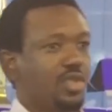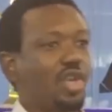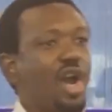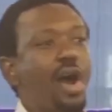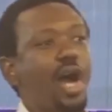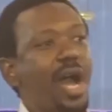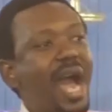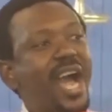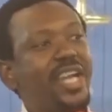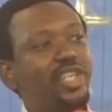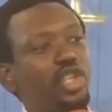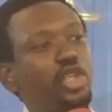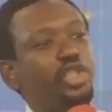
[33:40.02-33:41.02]
So
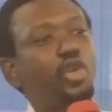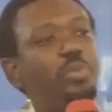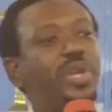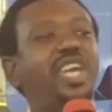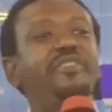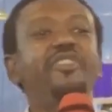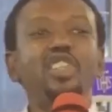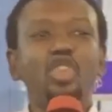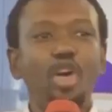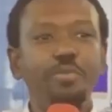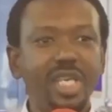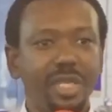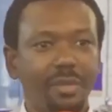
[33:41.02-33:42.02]
you should be giving
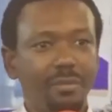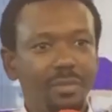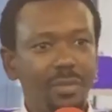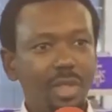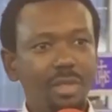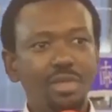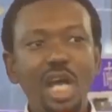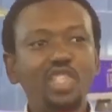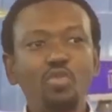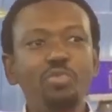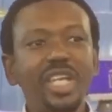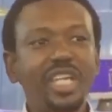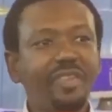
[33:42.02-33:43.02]
to me,
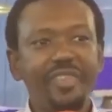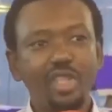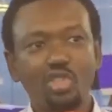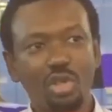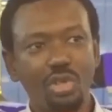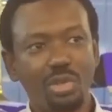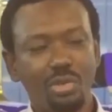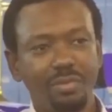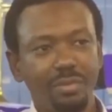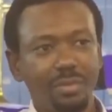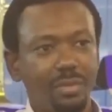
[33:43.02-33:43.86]
not me giving to you.